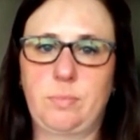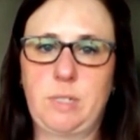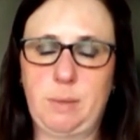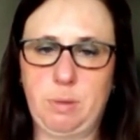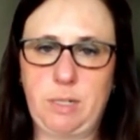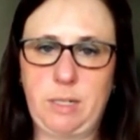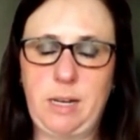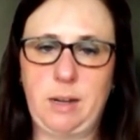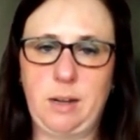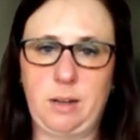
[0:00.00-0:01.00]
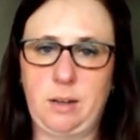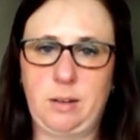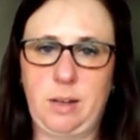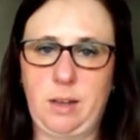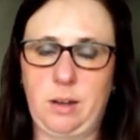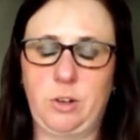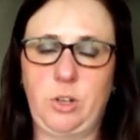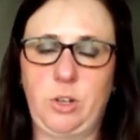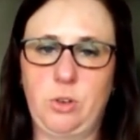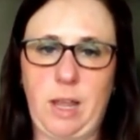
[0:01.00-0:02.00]
Typically,
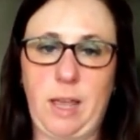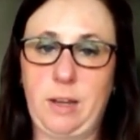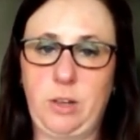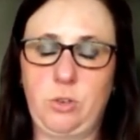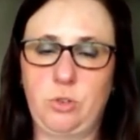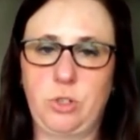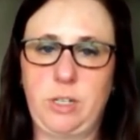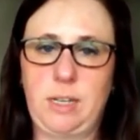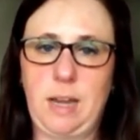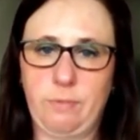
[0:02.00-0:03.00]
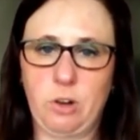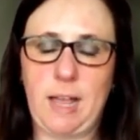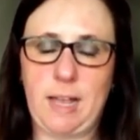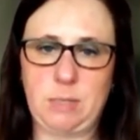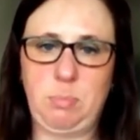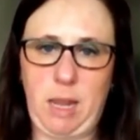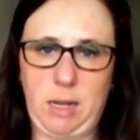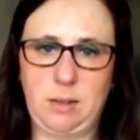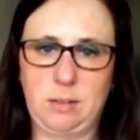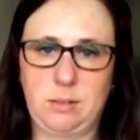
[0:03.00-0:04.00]
usually never has
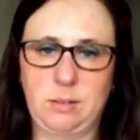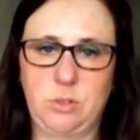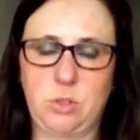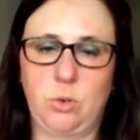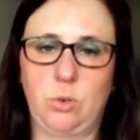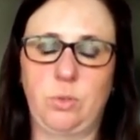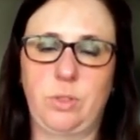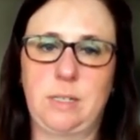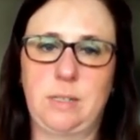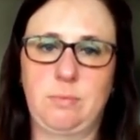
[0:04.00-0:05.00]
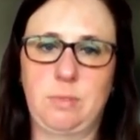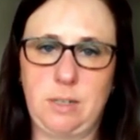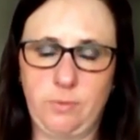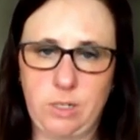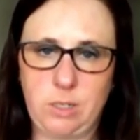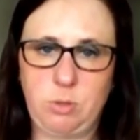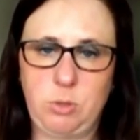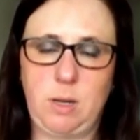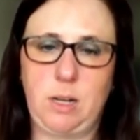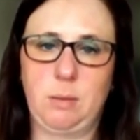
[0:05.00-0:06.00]
pain. So the difference
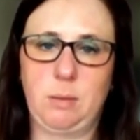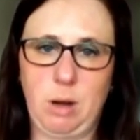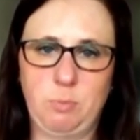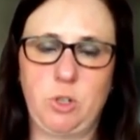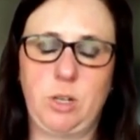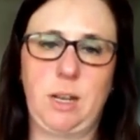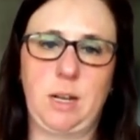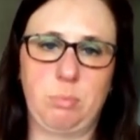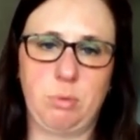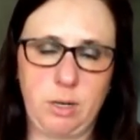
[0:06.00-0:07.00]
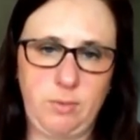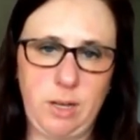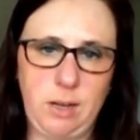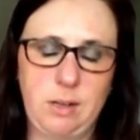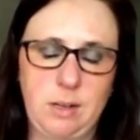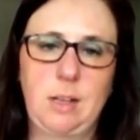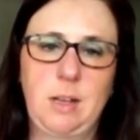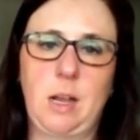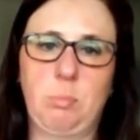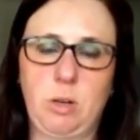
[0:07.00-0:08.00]
between an abruption and a
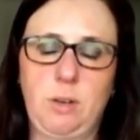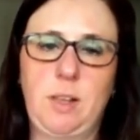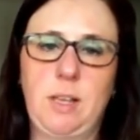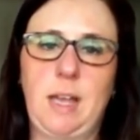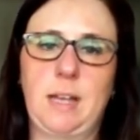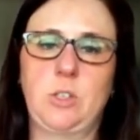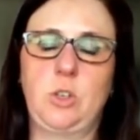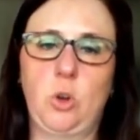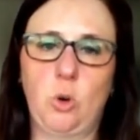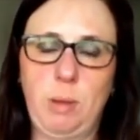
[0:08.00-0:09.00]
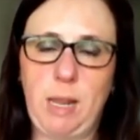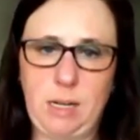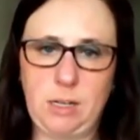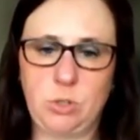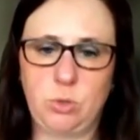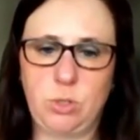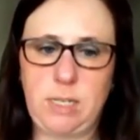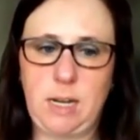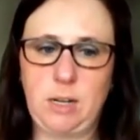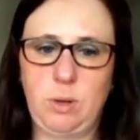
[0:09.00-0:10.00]
previa has no pain
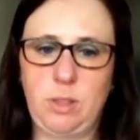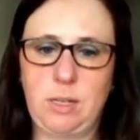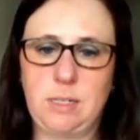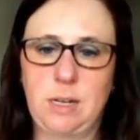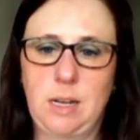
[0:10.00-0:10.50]
associated with it